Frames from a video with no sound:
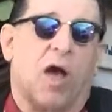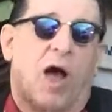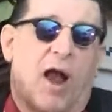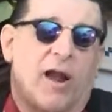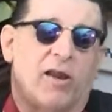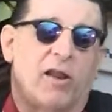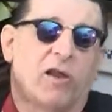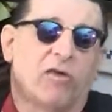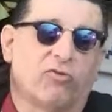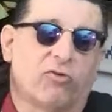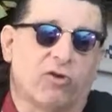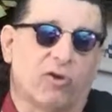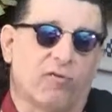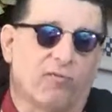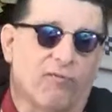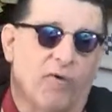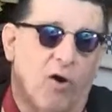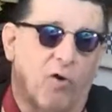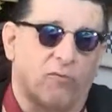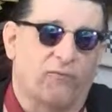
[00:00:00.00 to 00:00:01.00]
I need you to
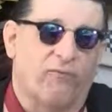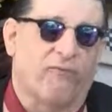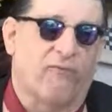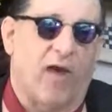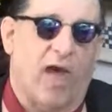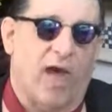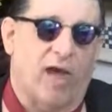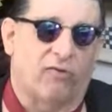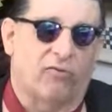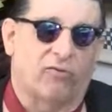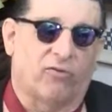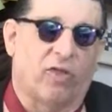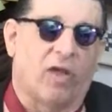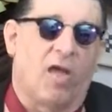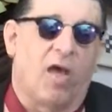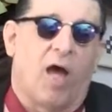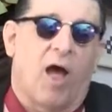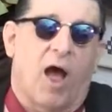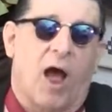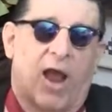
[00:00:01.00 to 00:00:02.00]
vote fast.
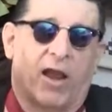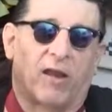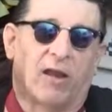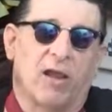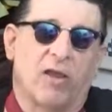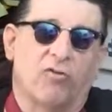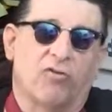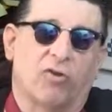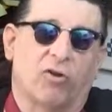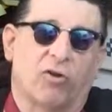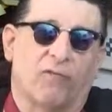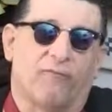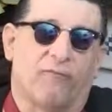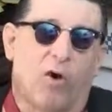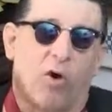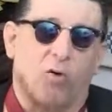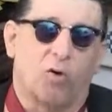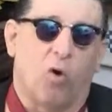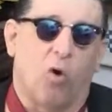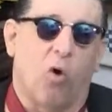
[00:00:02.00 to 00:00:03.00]
I need you to
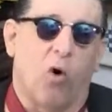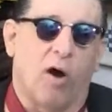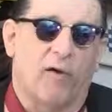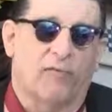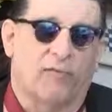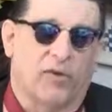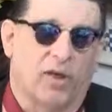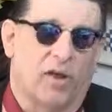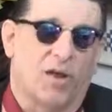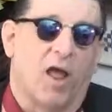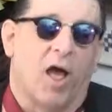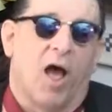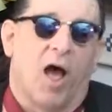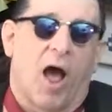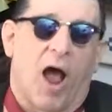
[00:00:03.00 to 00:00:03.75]
vote often.